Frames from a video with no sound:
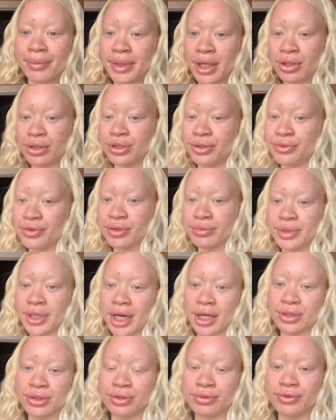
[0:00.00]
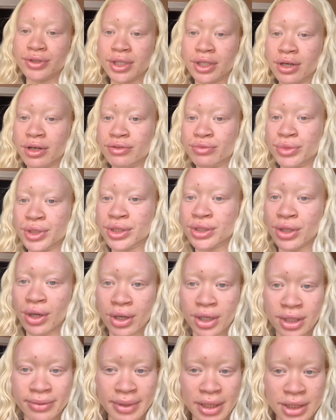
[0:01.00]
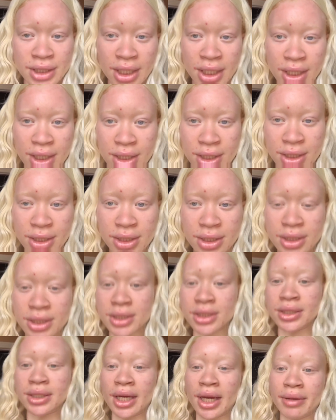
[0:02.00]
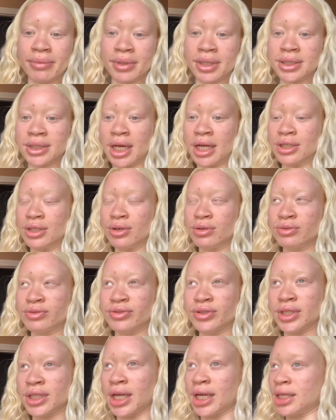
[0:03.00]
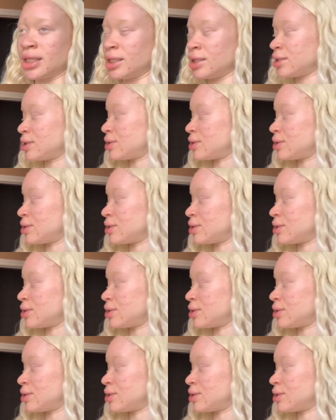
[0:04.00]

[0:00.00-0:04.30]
I'm not going to film the actual video of me talking about the hair just yet because I don't feel like it.